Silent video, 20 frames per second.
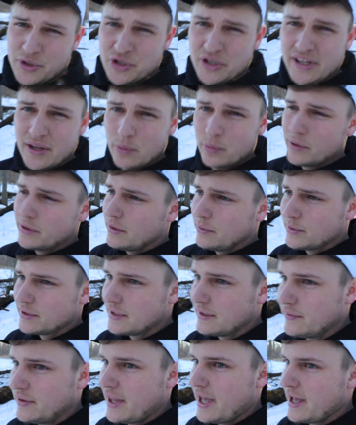a tree that really
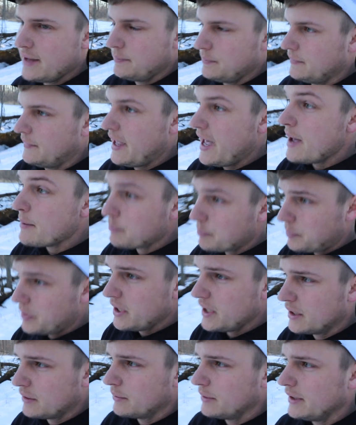wasn't even that
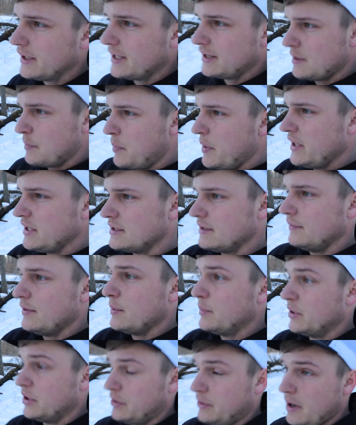big really at the base of
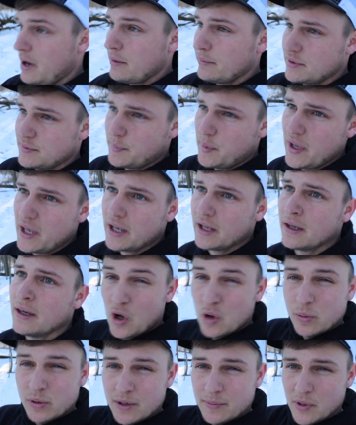it, but the crown was
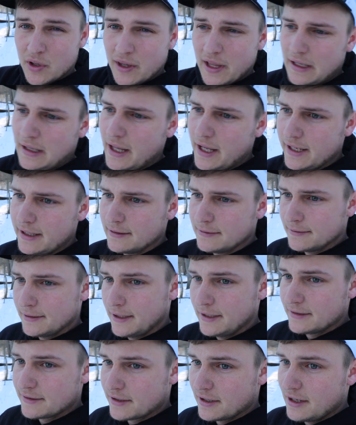big, opened up all that light,
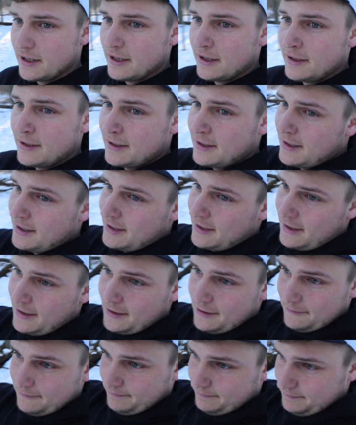and it's gonna
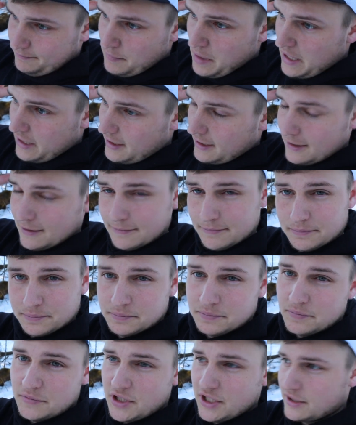make it
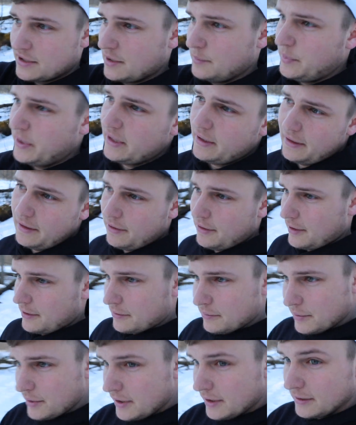just completely
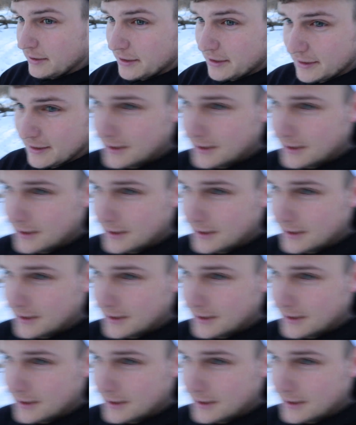thick through here. Look at